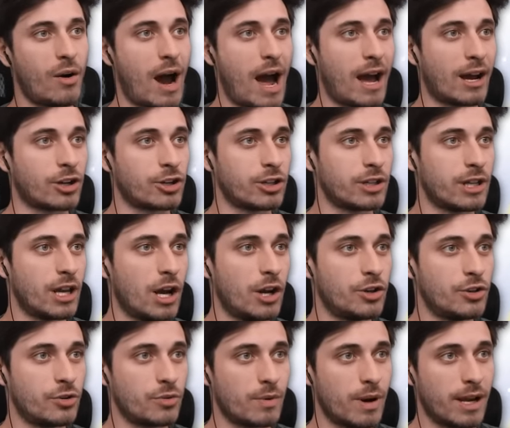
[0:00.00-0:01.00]
actually
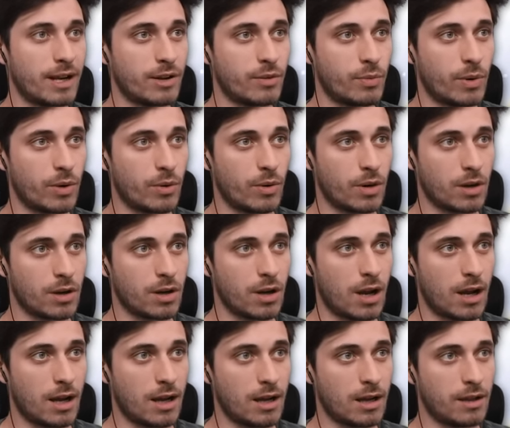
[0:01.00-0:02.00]
underrated we were
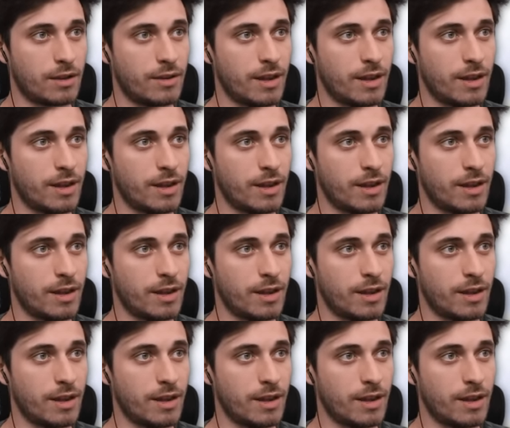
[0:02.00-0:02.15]
uh,